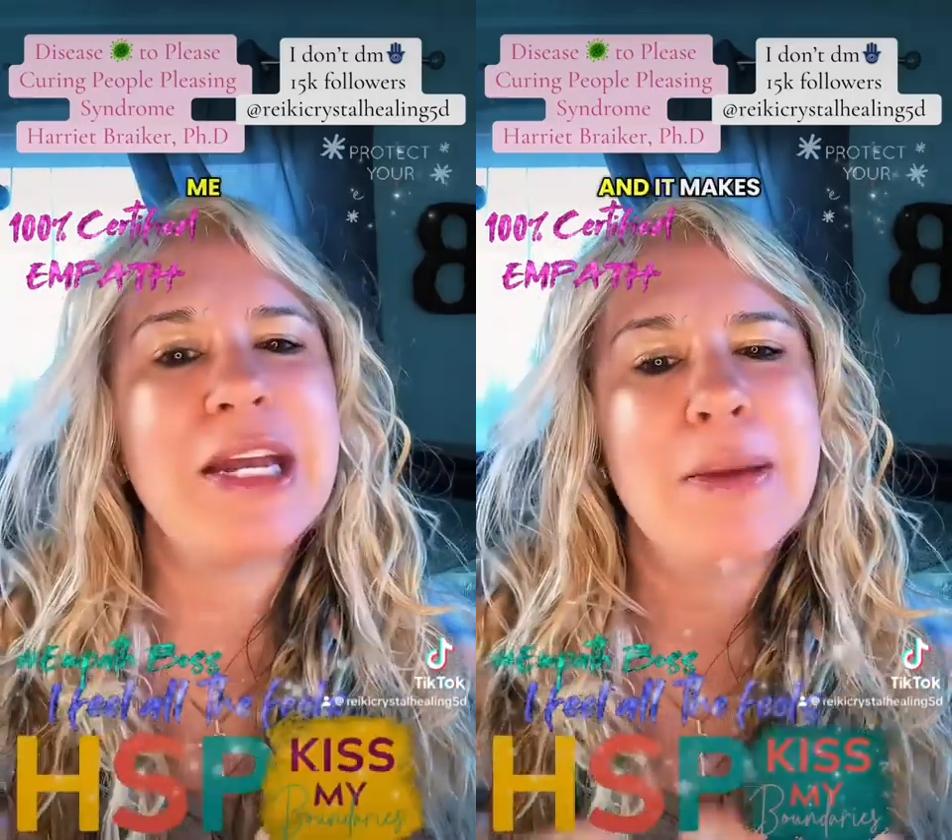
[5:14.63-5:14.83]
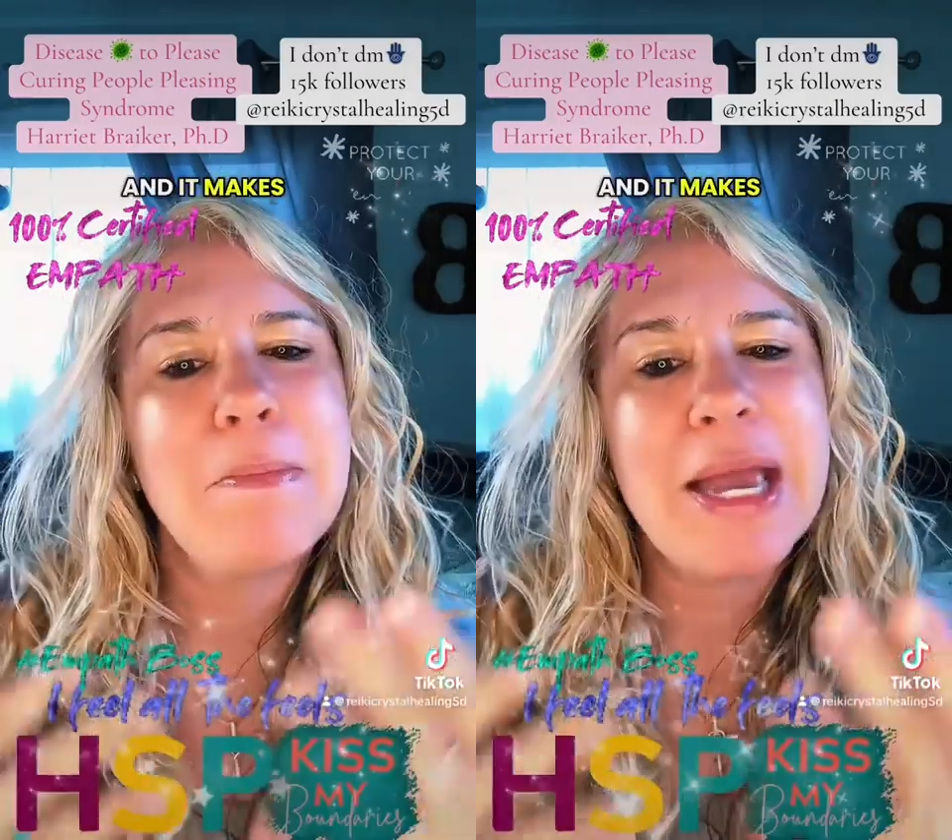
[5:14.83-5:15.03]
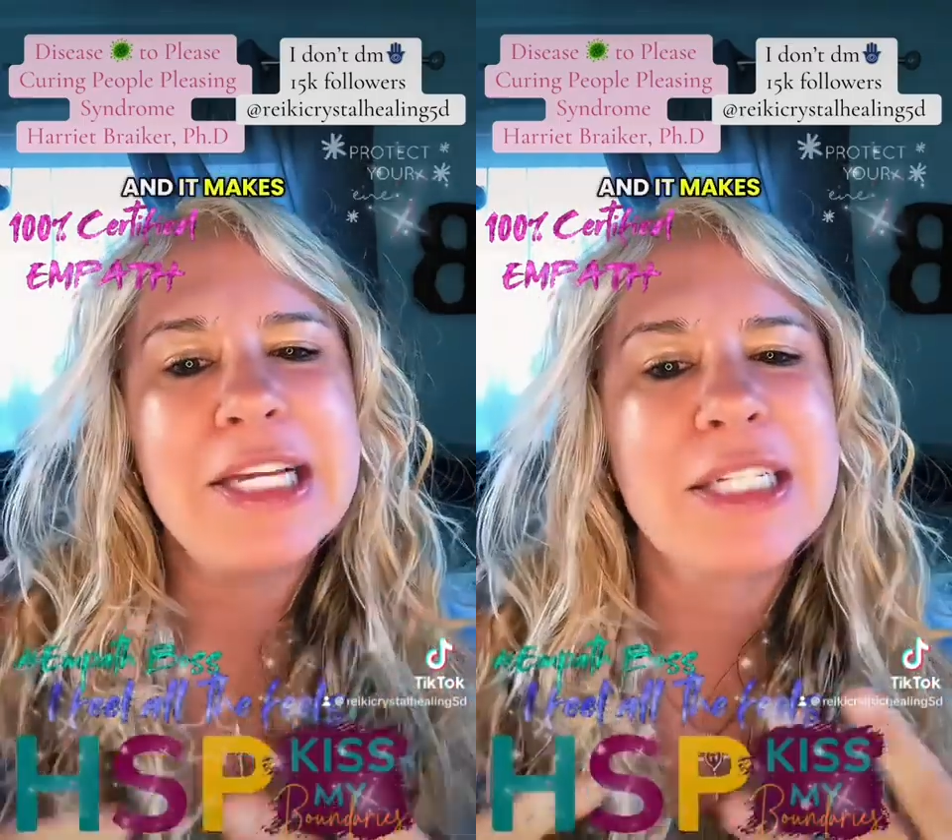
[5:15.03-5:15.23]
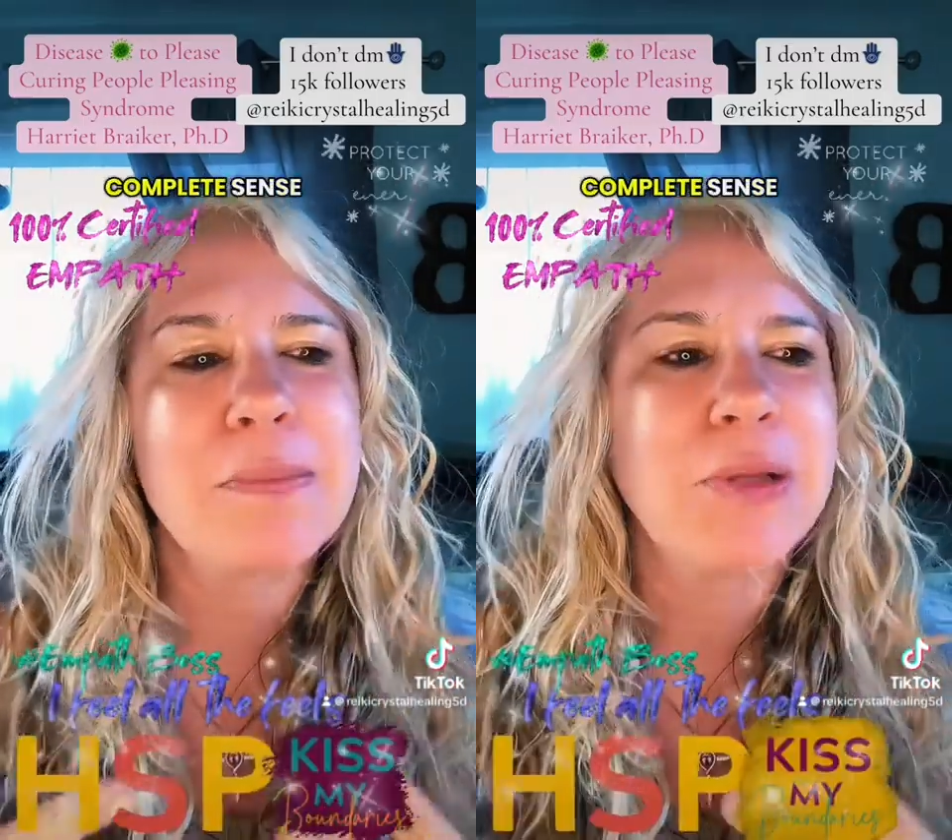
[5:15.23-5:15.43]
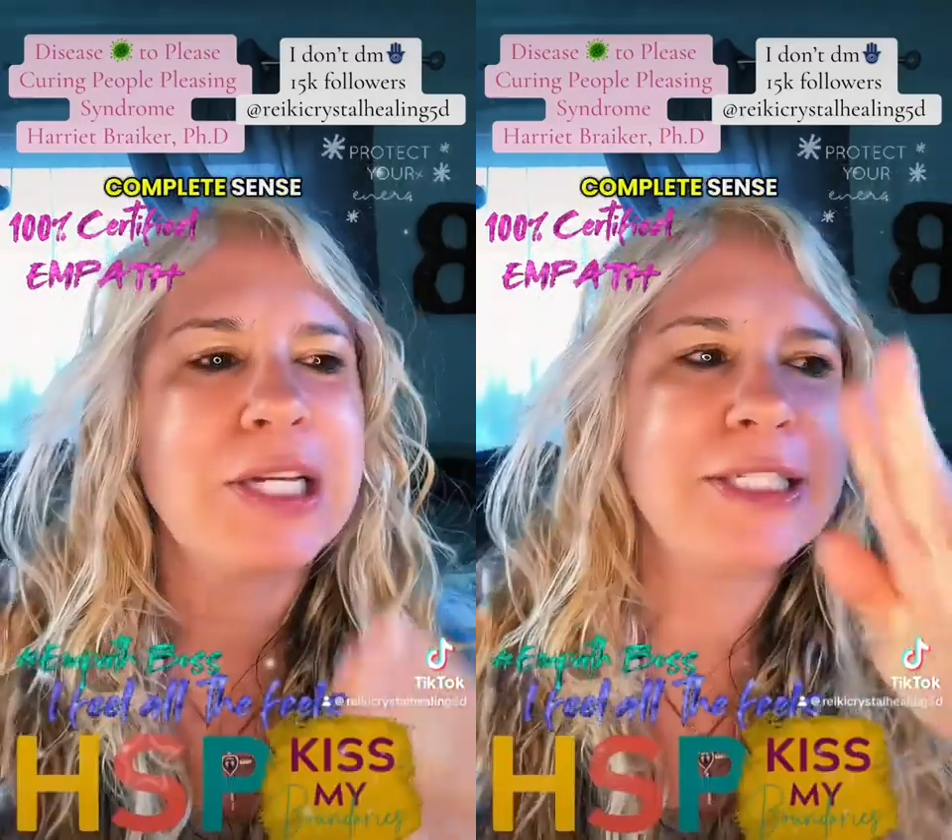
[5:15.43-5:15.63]
and it makes
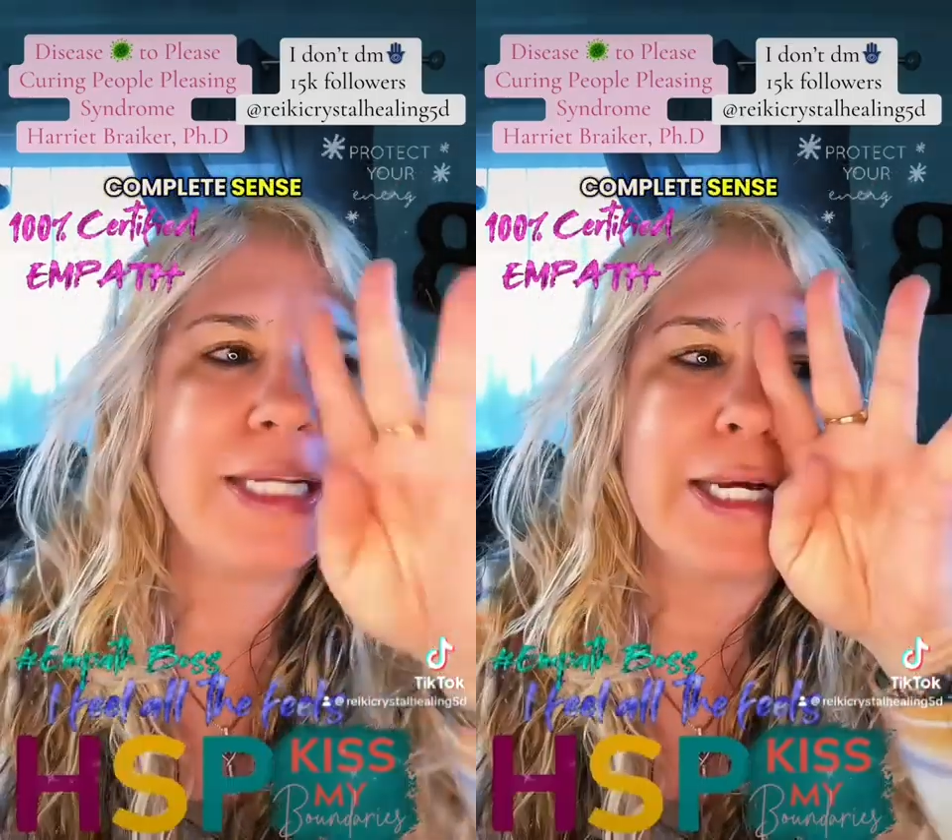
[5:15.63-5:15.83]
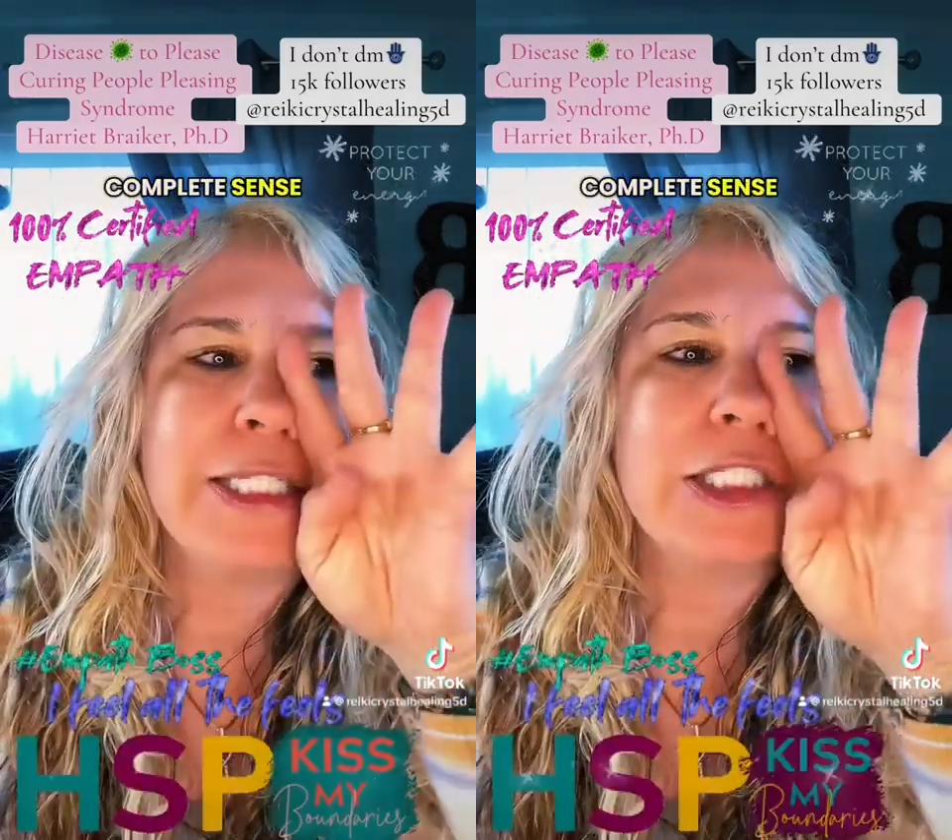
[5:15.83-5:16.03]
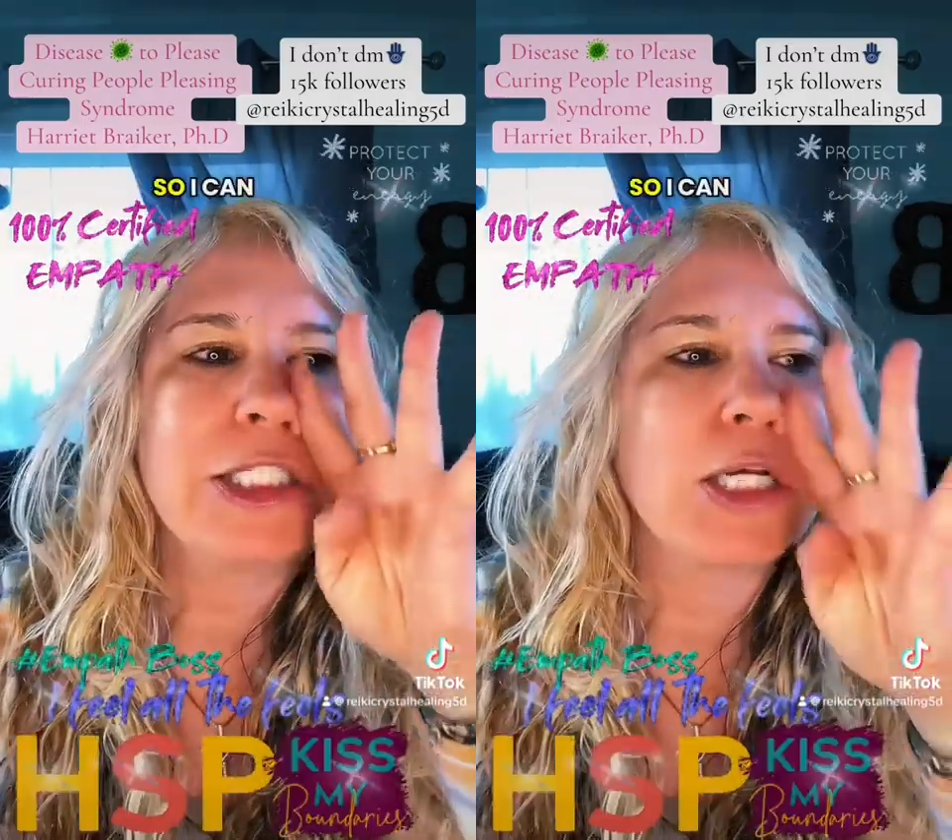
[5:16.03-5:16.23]
complete sense.